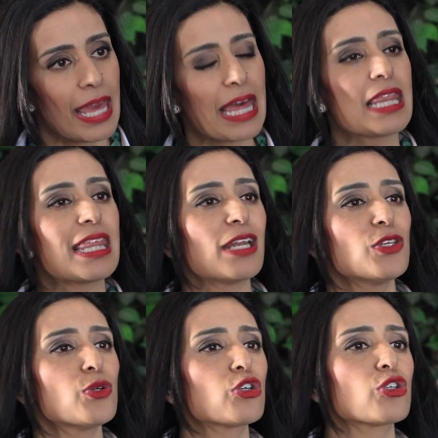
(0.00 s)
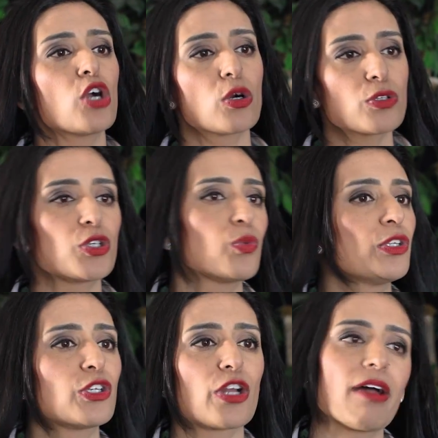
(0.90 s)
that you can go to
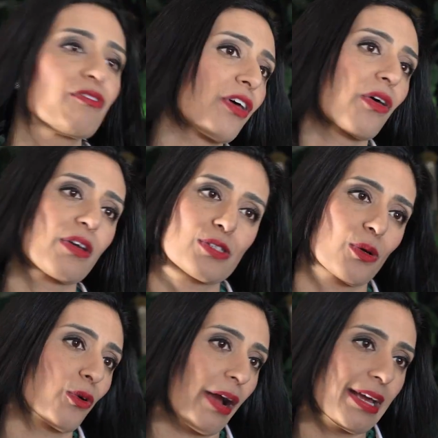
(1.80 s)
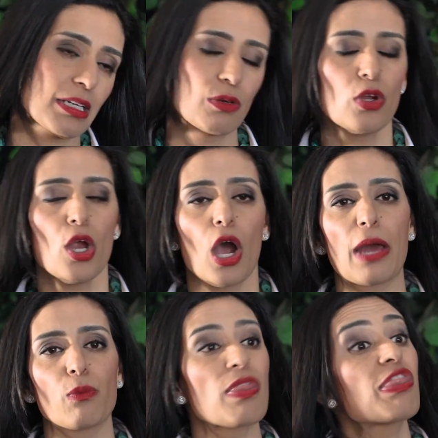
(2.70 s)
when you're not feeling so great and
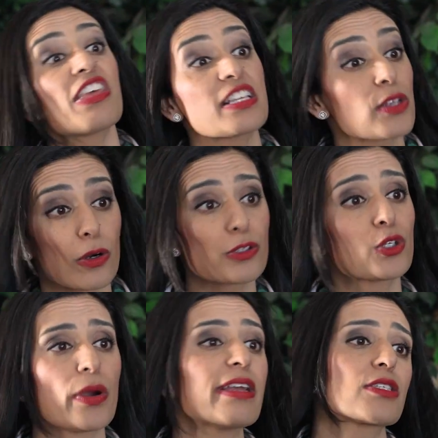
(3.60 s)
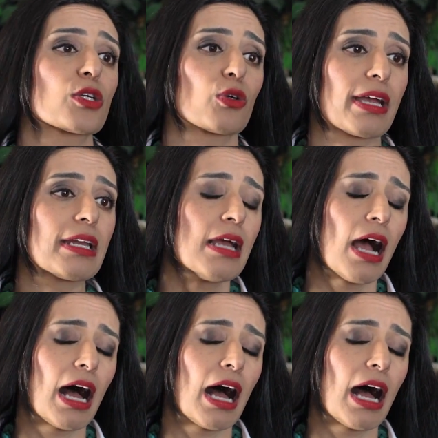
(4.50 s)
when things aren't going so great,